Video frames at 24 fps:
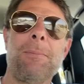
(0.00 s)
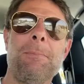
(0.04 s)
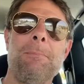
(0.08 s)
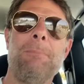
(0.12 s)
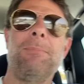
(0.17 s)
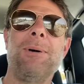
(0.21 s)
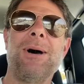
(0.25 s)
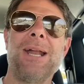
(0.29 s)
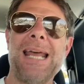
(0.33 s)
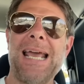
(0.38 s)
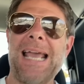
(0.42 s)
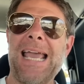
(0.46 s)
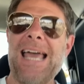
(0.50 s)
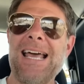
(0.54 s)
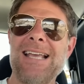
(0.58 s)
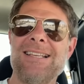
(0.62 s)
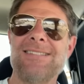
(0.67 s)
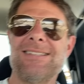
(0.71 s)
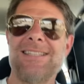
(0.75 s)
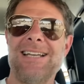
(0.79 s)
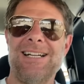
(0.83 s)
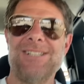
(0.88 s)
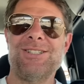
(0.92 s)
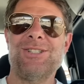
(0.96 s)
But I guess
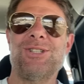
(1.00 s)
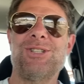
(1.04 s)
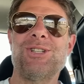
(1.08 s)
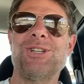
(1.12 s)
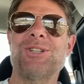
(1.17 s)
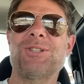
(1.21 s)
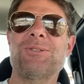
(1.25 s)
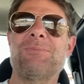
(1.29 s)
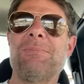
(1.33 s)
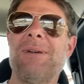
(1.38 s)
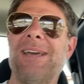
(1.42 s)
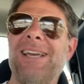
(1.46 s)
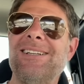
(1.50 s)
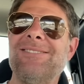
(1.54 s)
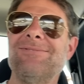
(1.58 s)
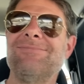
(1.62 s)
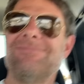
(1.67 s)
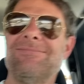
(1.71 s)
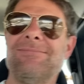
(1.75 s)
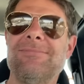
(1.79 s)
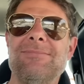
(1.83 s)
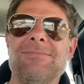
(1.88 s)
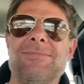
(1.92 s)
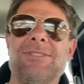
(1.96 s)
that's just me.
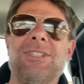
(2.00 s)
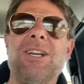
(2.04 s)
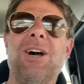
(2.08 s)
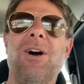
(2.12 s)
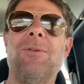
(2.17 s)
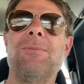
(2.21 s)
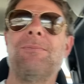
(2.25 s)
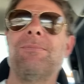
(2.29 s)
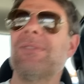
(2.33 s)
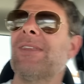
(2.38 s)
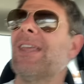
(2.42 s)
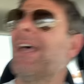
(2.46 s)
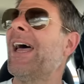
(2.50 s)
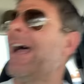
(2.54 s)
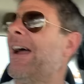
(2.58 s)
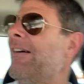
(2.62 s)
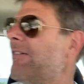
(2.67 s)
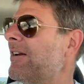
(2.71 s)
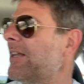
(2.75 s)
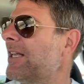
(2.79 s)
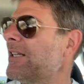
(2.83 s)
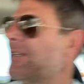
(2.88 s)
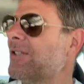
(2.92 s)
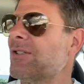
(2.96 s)
So,
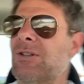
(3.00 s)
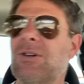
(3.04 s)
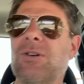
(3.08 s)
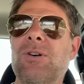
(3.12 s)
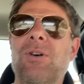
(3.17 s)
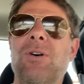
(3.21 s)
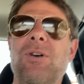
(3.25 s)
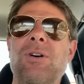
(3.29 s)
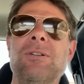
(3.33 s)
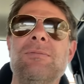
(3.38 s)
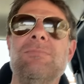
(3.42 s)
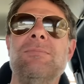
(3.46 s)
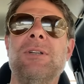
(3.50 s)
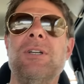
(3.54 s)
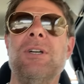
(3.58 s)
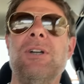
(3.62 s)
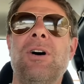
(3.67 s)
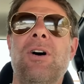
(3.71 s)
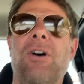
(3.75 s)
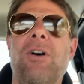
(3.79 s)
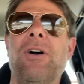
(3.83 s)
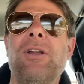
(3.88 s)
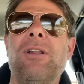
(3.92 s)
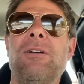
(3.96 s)
everything's cool,
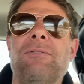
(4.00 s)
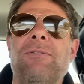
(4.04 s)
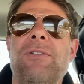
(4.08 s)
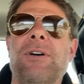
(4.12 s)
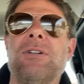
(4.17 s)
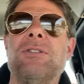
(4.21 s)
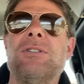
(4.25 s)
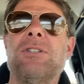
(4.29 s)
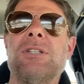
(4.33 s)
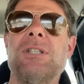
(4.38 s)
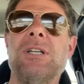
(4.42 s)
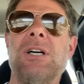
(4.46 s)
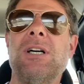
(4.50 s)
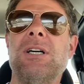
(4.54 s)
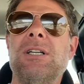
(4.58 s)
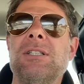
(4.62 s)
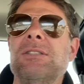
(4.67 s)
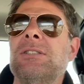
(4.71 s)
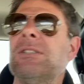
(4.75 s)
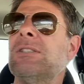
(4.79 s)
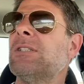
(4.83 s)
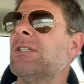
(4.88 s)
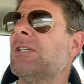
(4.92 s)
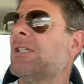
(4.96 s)
oil and filter
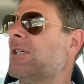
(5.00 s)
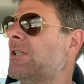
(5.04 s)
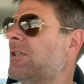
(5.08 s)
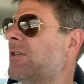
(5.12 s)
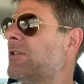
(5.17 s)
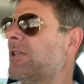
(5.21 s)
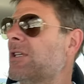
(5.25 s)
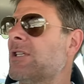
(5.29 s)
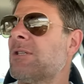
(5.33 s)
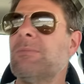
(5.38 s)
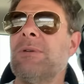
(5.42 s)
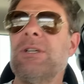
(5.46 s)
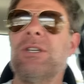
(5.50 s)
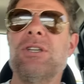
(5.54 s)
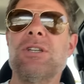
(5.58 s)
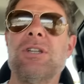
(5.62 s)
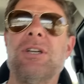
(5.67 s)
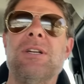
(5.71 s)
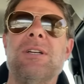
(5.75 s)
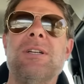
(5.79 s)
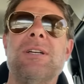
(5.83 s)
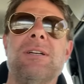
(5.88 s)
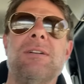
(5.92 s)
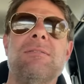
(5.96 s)
done,
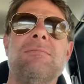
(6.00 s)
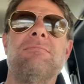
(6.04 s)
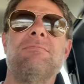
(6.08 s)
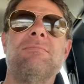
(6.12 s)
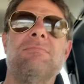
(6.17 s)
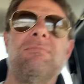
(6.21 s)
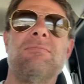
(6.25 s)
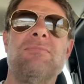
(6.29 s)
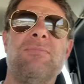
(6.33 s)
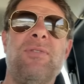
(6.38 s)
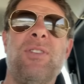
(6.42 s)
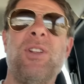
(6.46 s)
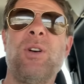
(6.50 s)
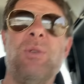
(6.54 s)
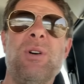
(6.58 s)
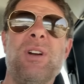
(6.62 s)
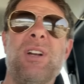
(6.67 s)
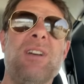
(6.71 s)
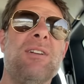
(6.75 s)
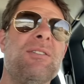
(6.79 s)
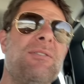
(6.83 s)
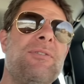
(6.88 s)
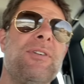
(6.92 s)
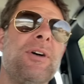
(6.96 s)
transmission, fluid
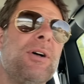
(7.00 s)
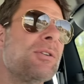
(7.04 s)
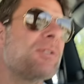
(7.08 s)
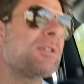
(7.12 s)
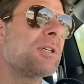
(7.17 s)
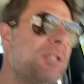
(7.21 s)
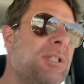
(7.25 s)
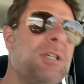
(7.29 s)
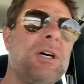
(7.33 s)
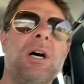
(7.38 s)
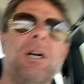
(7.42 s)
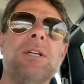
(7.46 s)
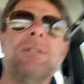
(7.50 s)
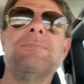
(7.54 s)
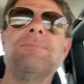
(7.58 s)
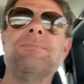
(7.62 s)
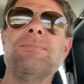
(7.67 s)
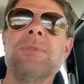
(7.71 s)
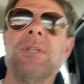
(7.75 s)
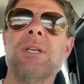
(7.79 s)
and filter done